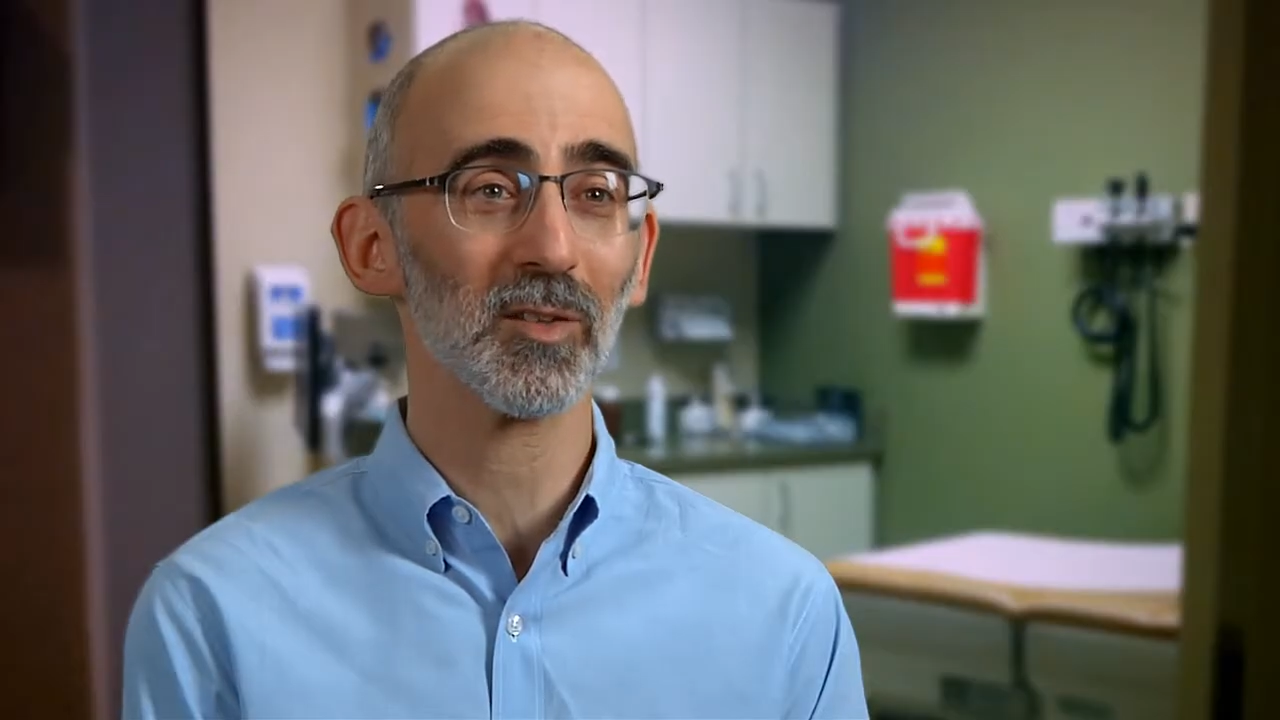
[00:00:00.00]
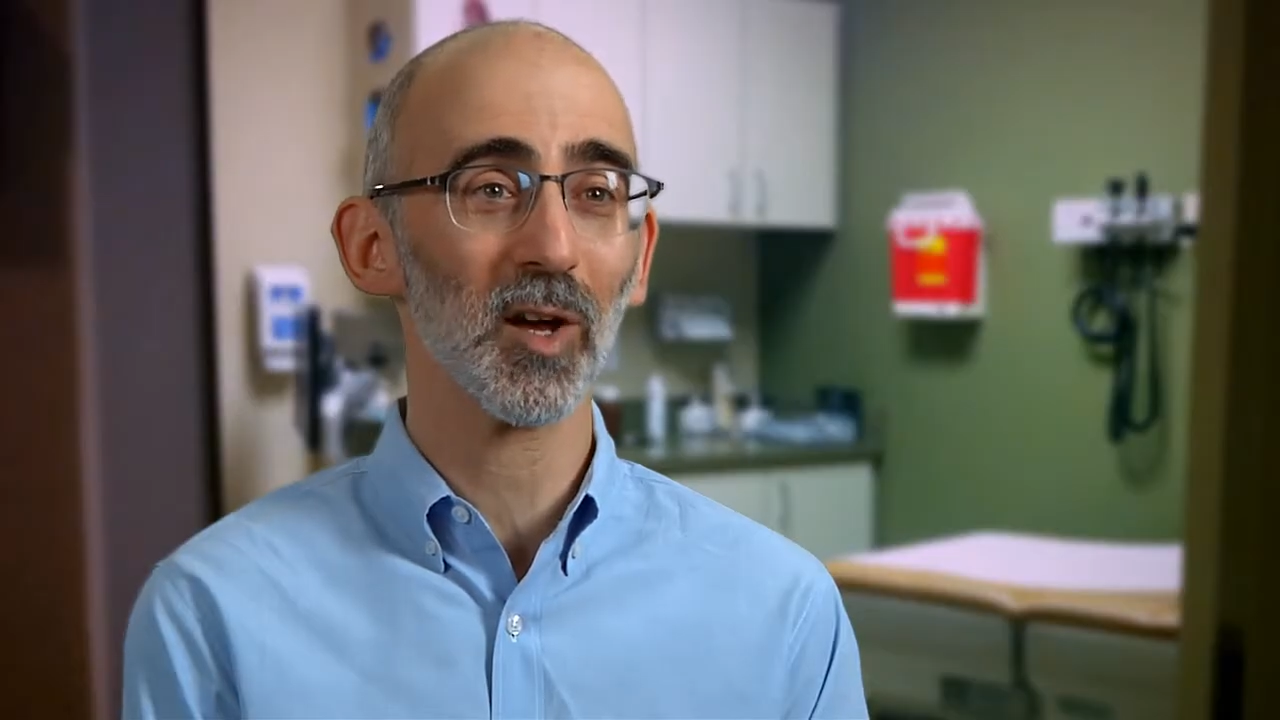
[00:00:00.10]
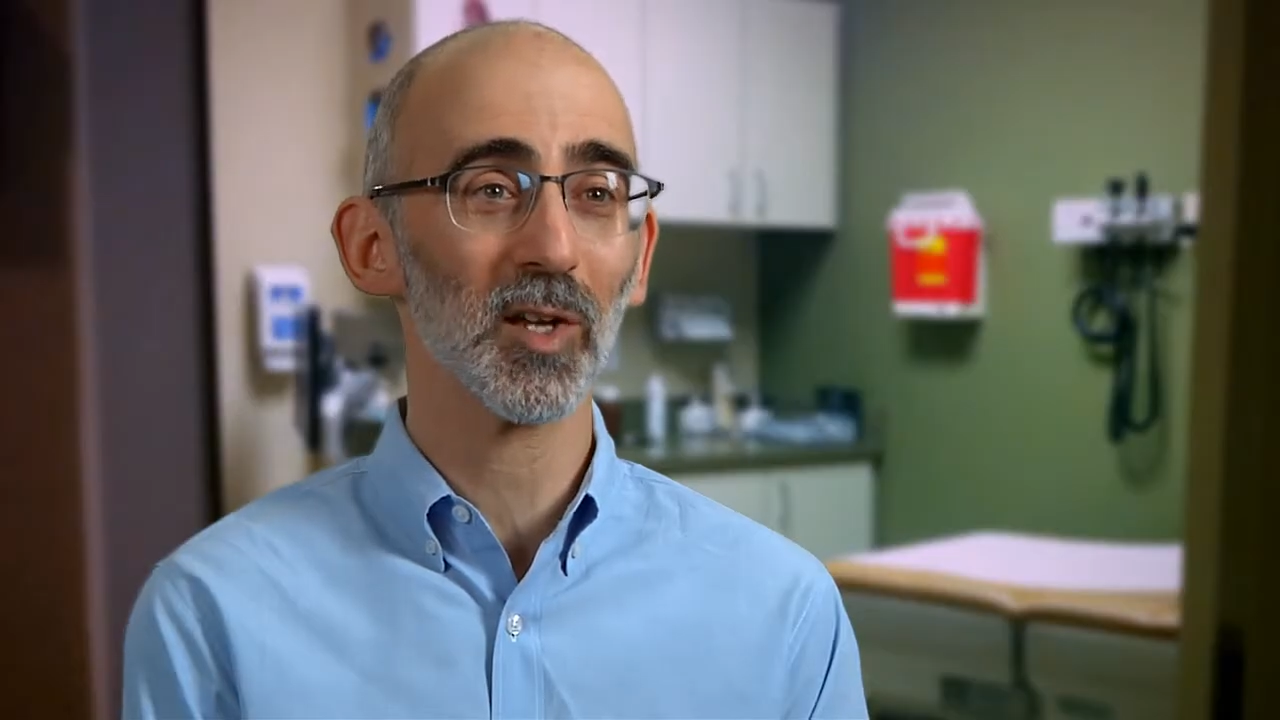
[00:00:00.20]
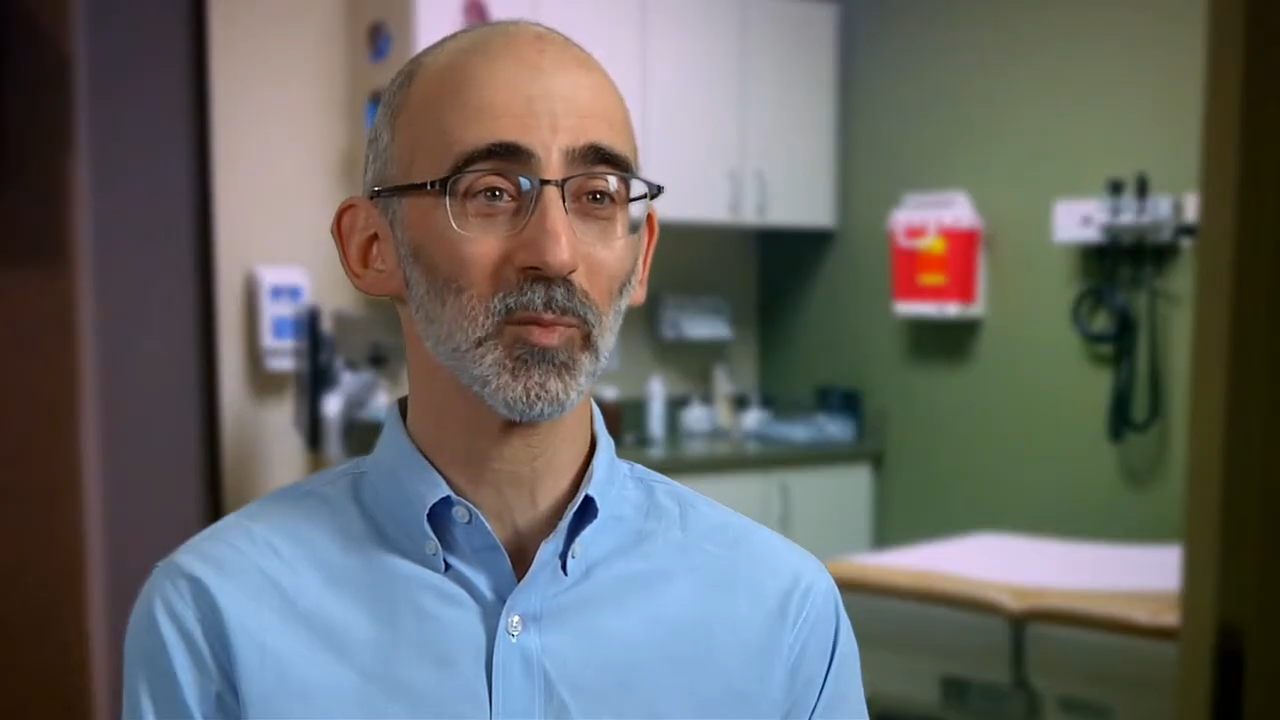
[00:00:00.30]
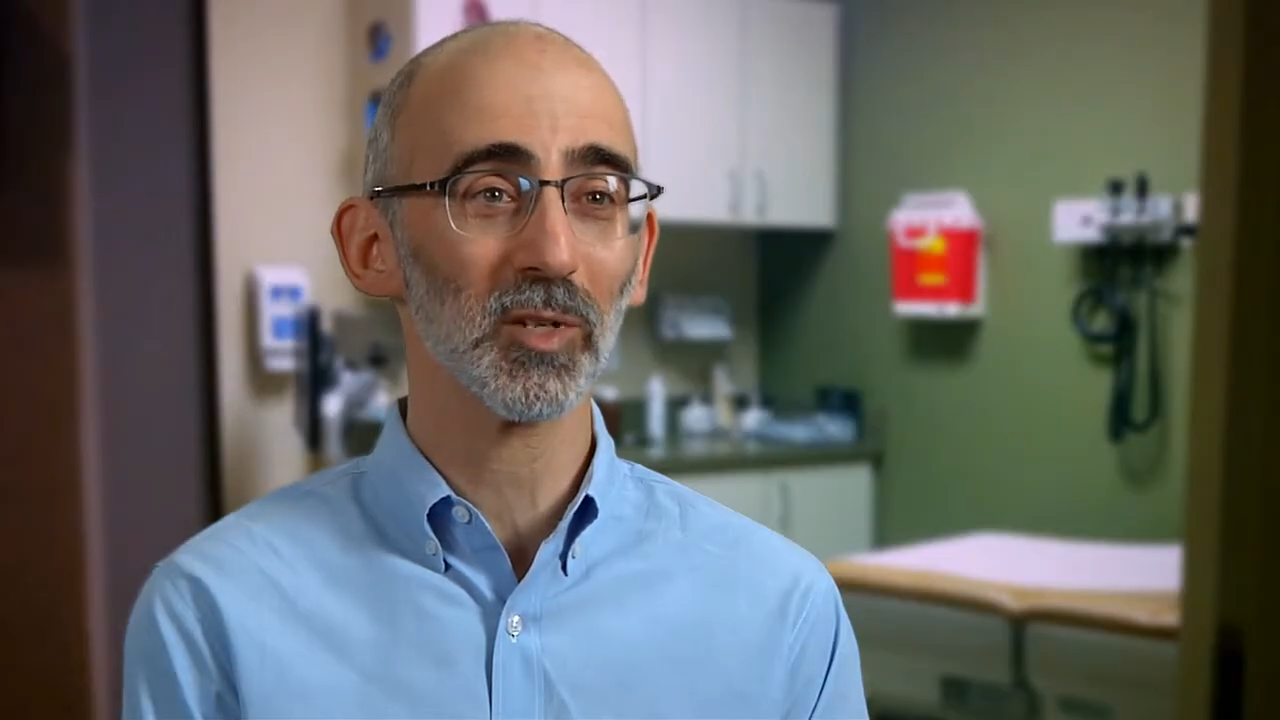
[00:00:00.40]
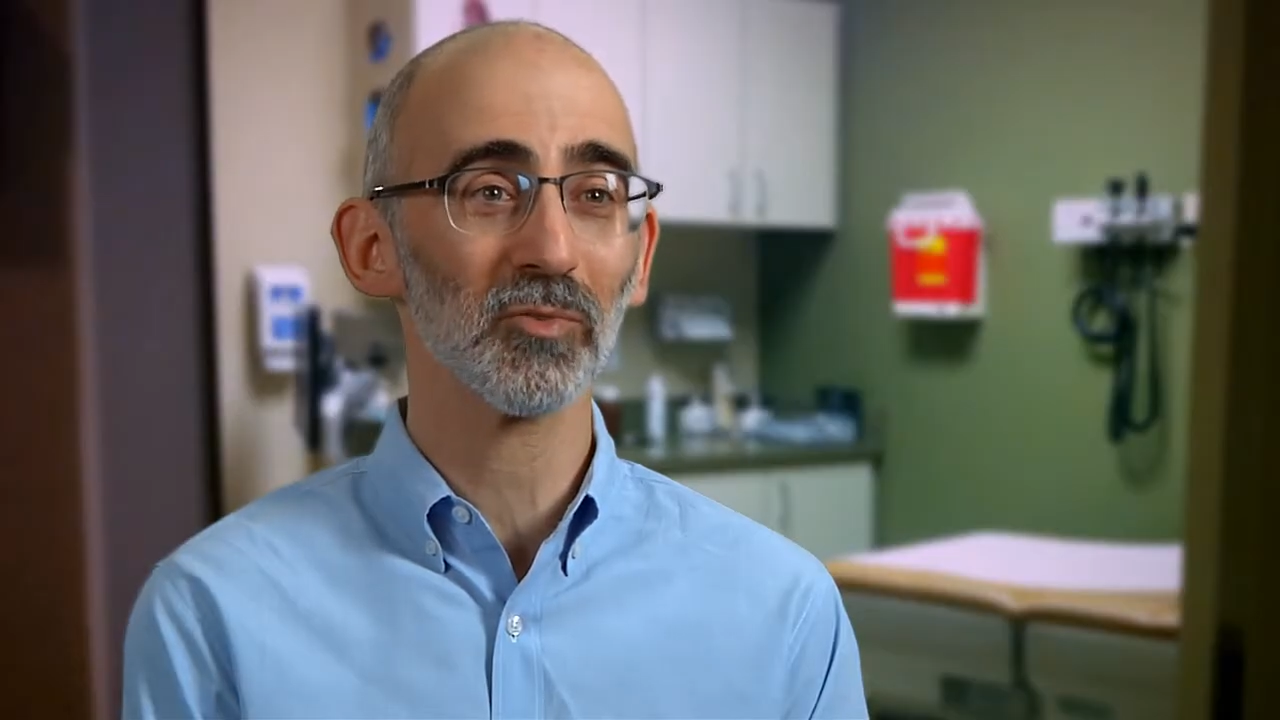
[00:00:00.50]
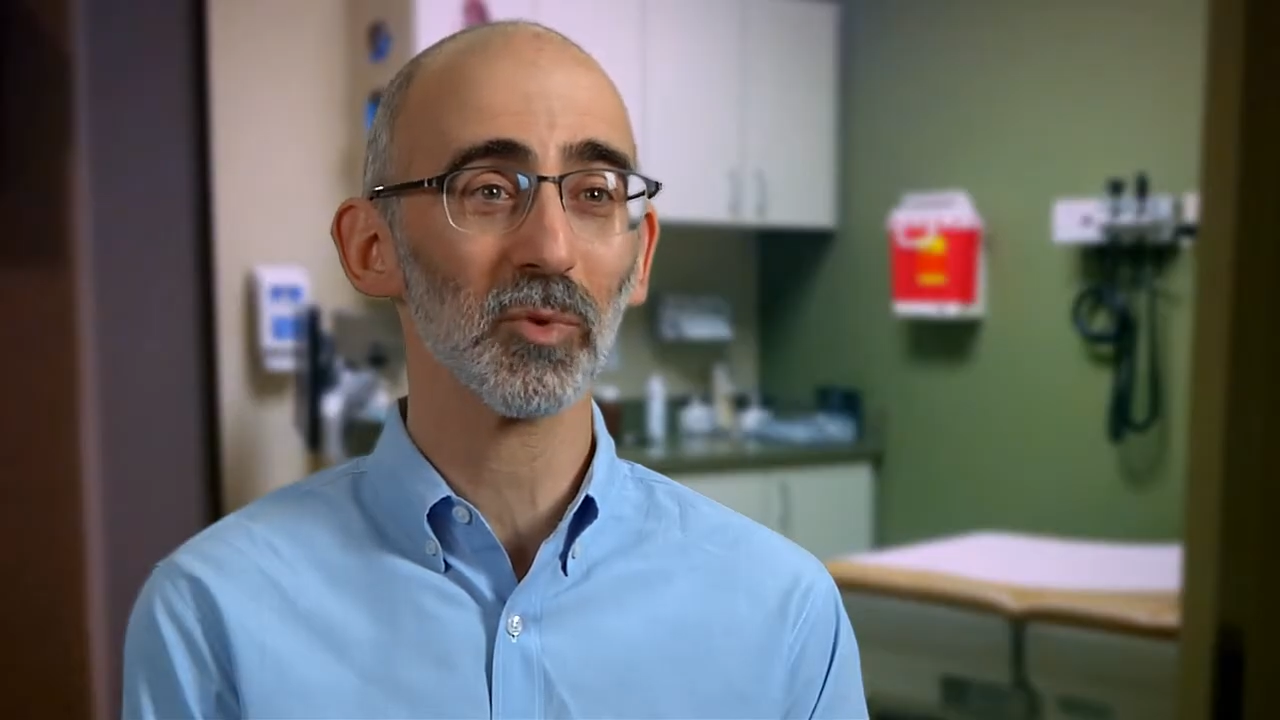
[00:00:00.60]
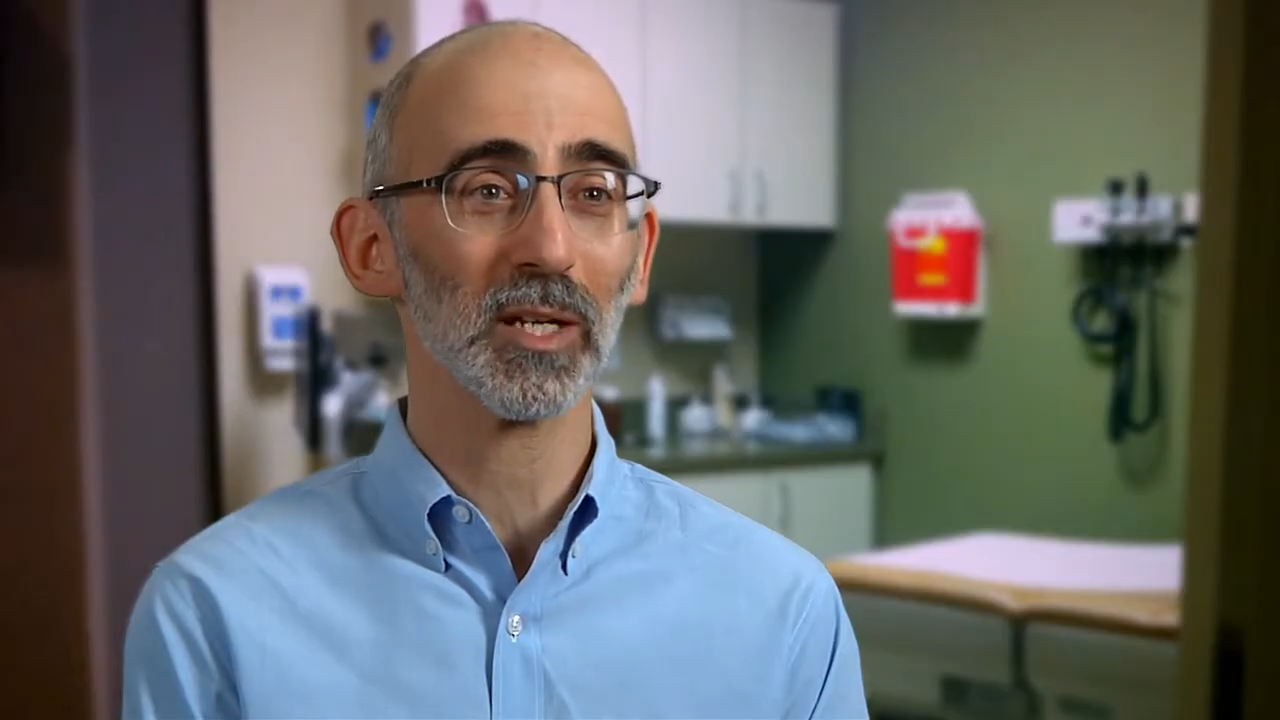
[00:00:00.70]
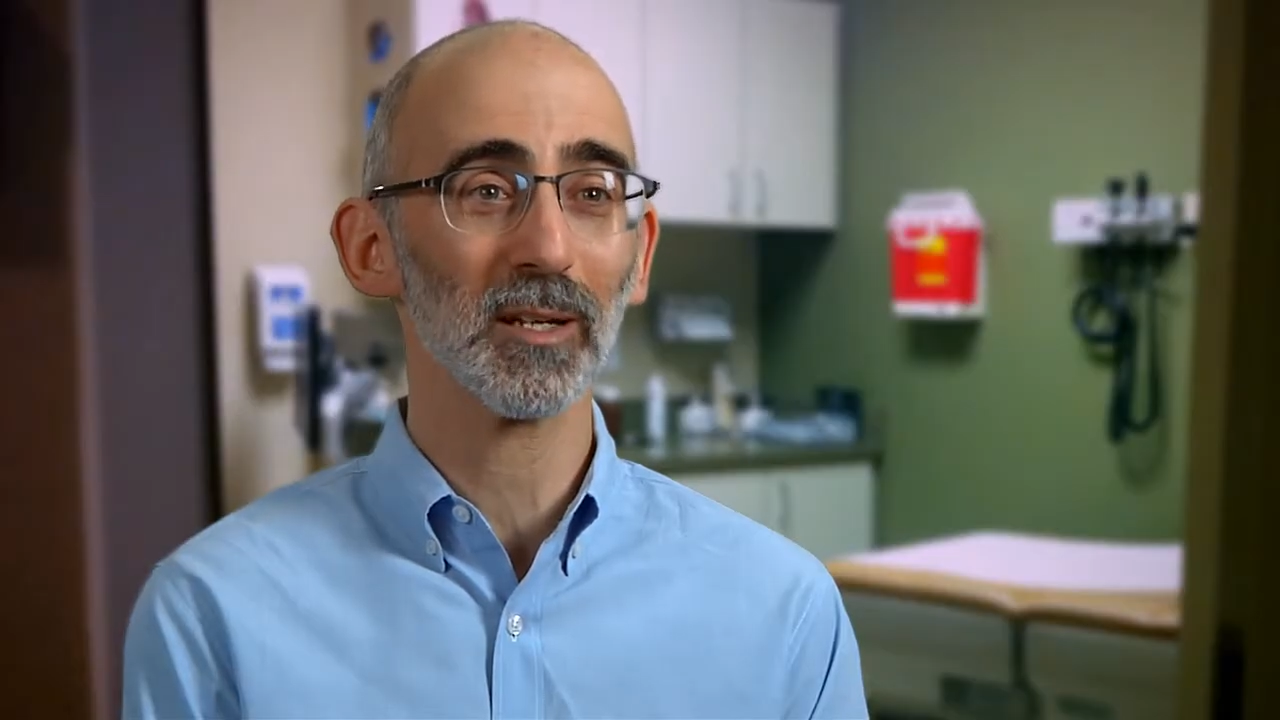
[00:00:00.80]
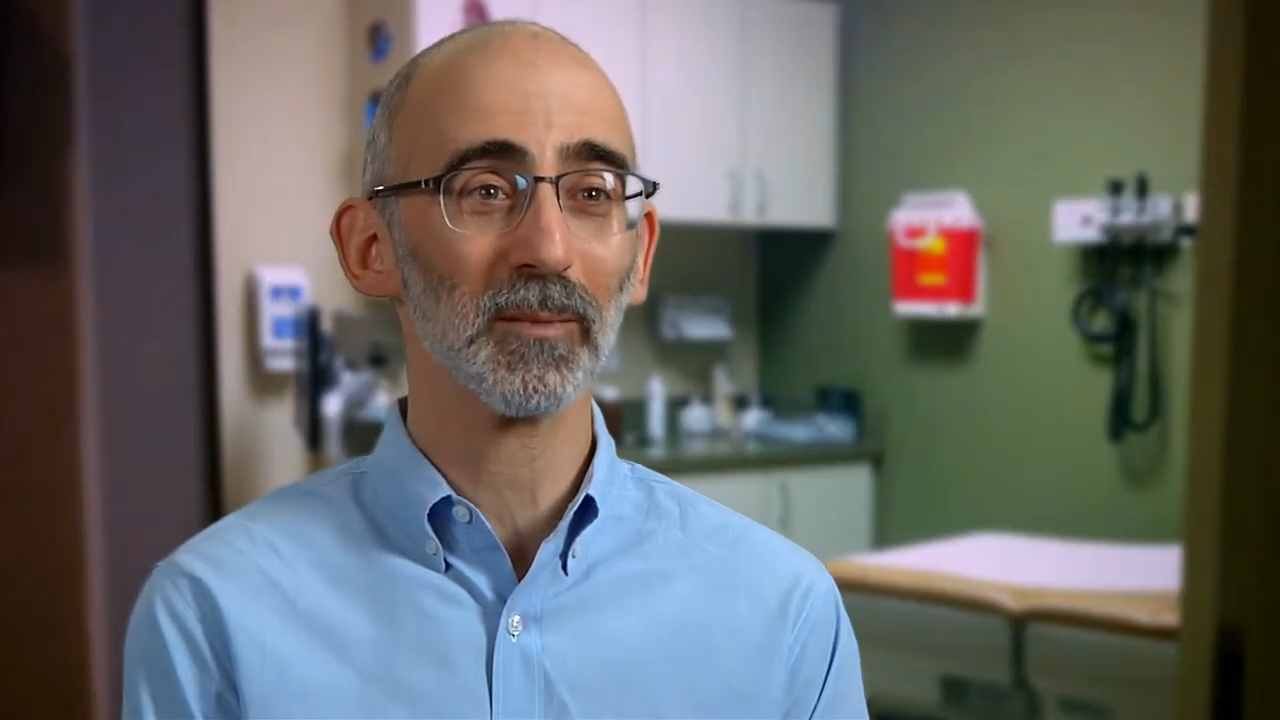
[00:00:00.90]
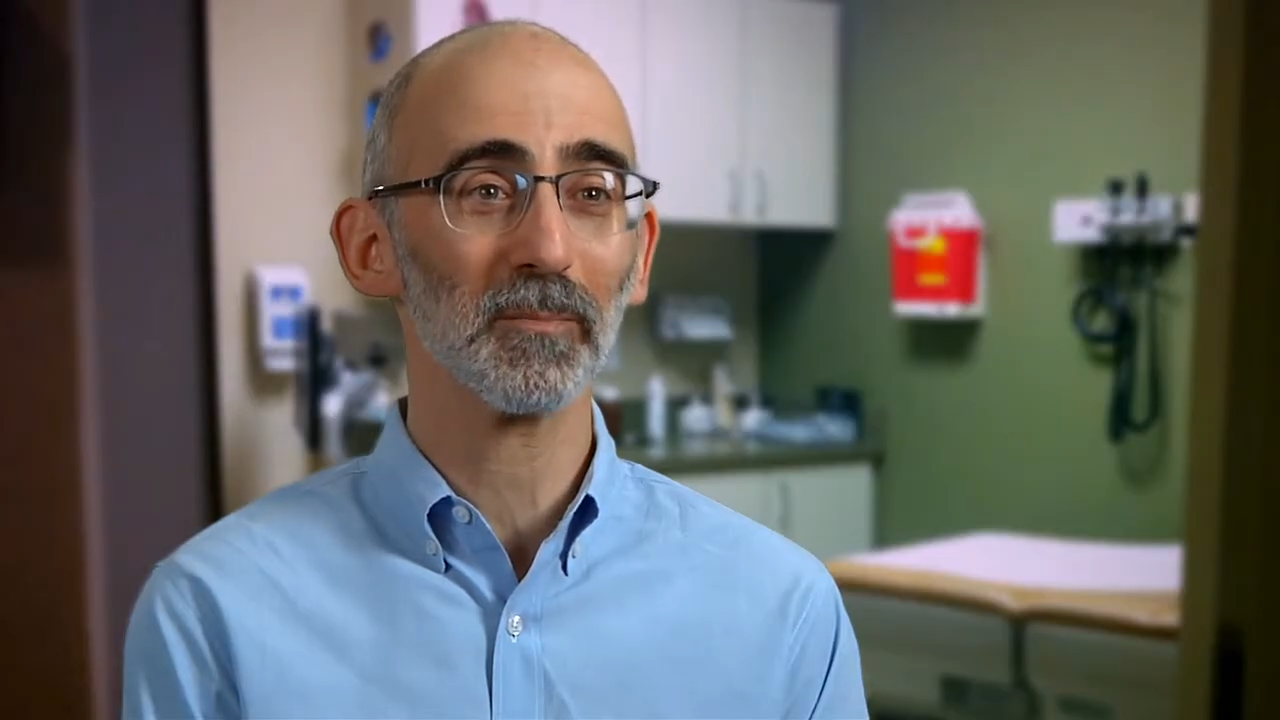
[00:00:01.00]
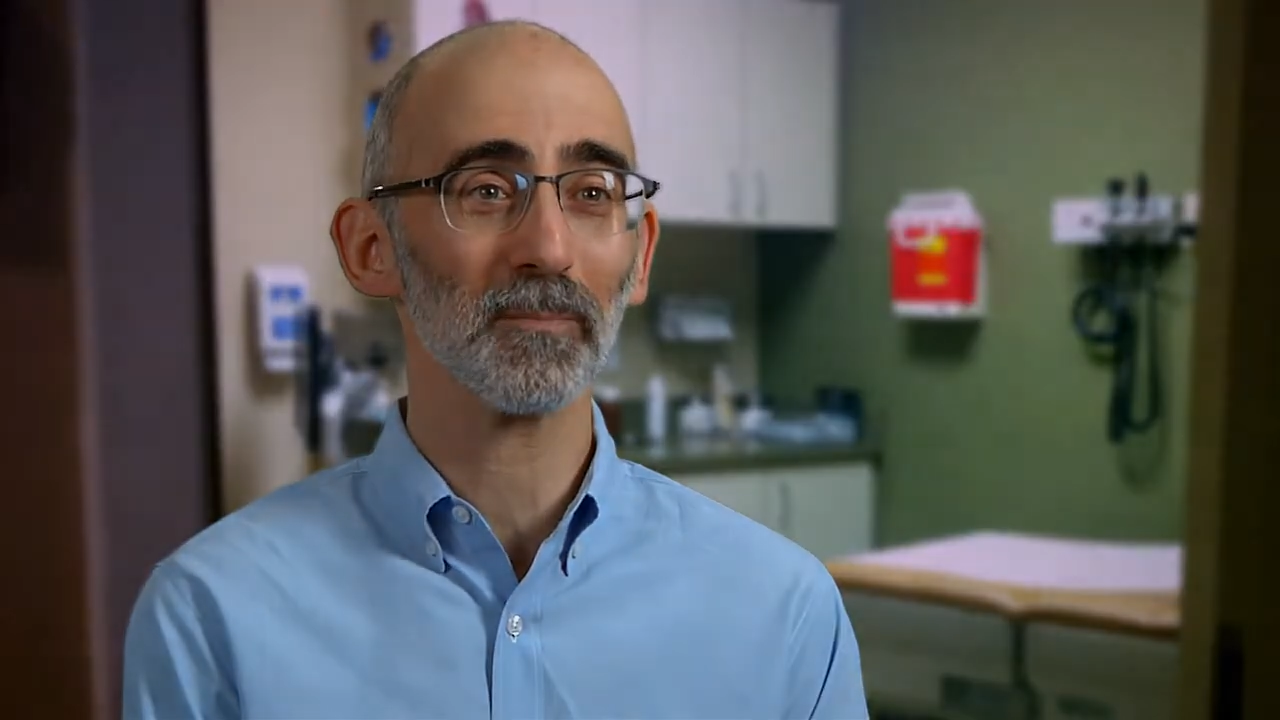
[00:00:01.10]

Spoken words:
the hospital if we need it.